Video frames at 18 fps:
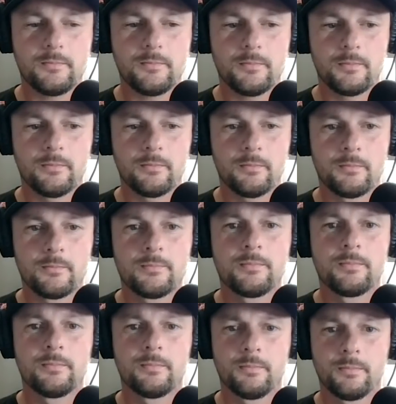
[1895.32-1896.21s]

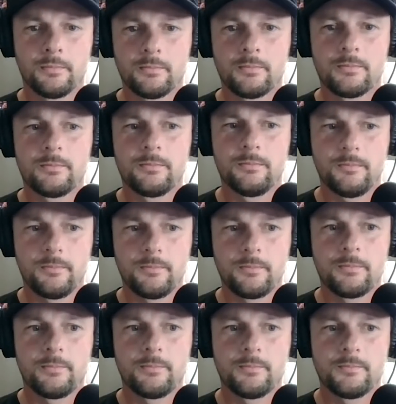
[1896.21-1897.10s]

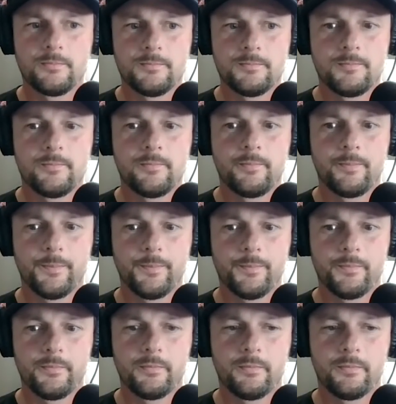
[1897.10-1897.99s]

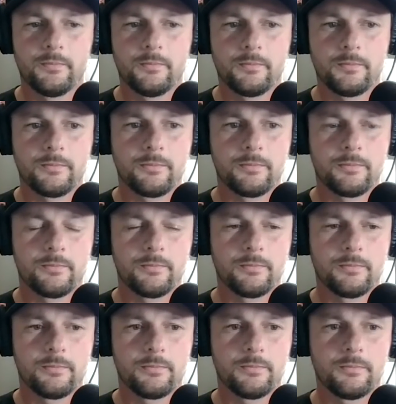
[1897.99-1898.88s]

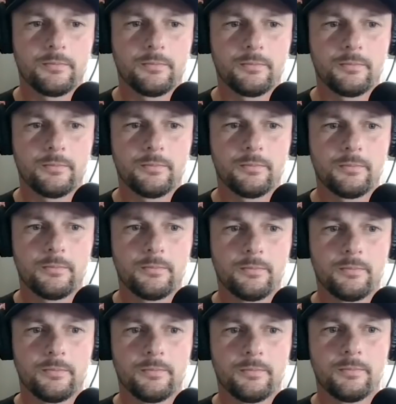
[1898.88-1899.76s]

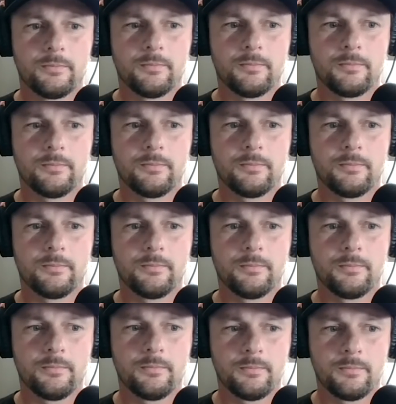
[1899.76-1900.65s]

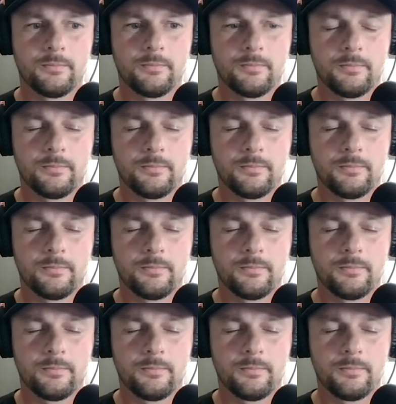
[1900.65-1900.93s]
(not speaking)